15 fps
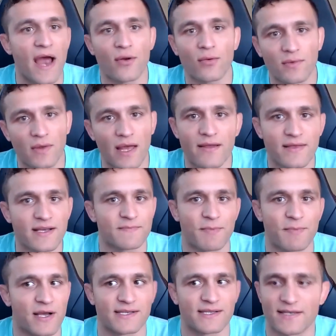I don't like this
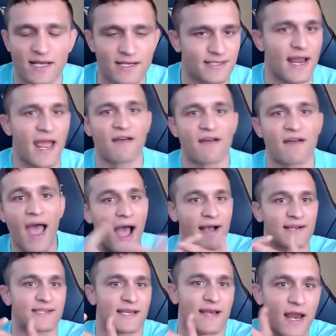because it doesn't have
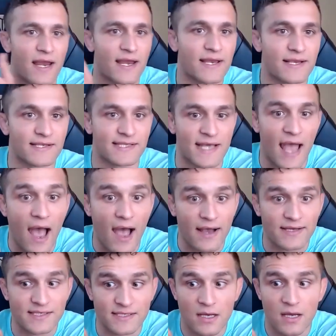X and I need to see
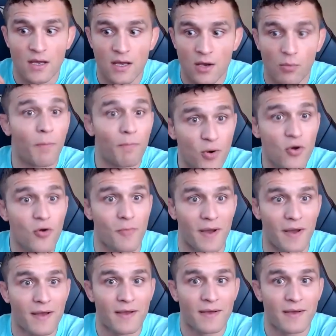X. Well, boom.